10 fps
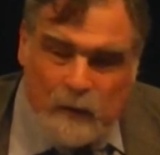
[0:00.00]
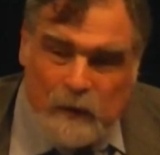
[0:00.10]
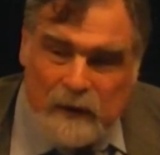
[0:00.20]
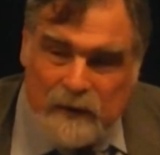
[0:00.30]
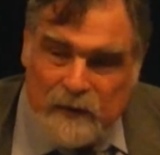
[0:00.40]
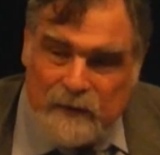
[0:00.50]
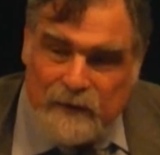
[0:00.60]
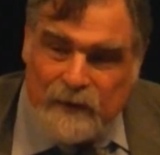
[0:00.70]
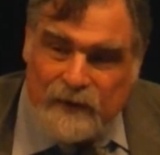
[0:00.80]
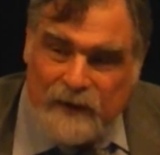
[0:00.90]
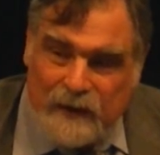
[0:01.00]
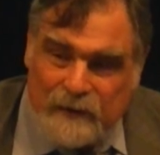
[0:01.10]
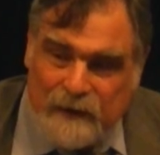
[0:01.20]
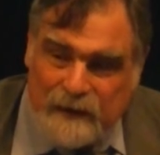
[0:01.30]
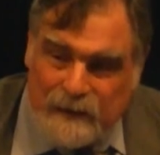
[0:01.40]
one is the first
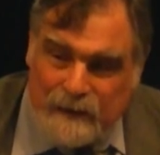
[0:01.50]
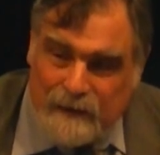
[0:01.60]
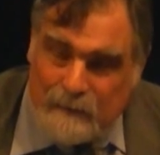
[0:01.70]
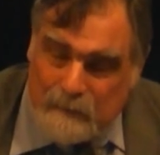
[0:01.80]
doctrinal